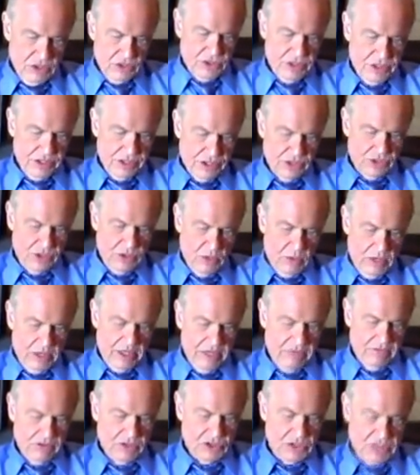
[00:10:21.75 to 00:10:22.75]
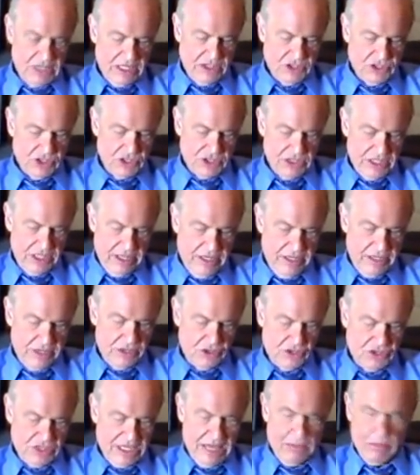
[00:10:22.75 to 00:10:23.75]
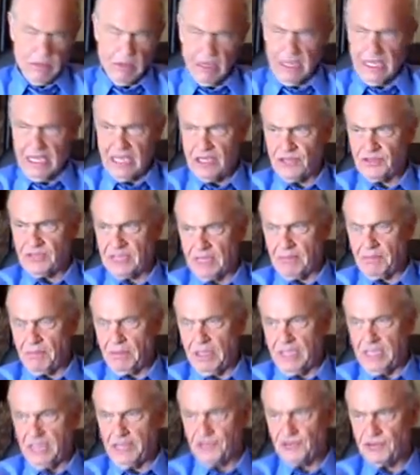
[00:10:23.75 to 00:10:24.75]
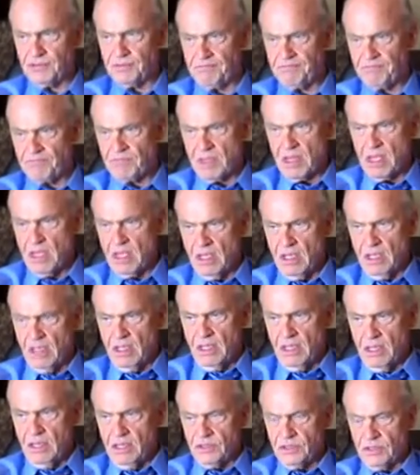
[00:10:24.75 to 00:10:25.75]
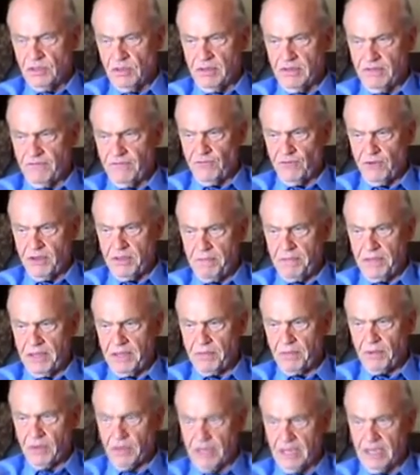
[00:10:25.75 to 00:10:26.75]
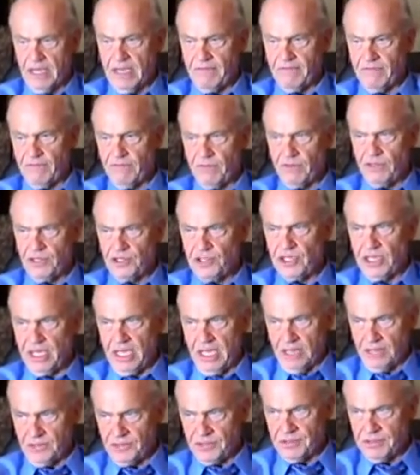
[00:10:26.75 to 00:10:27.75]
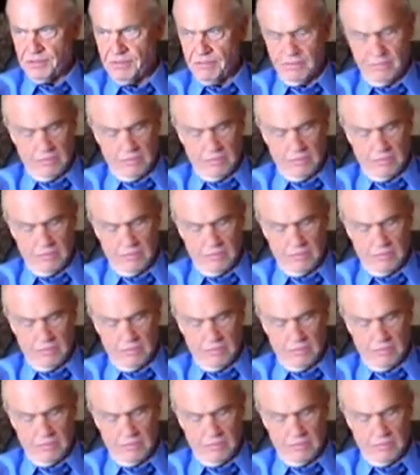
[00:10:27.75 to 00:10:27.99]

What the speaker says: The solution is do whatever is necessary to stabilize that place so that free people can have a free chance.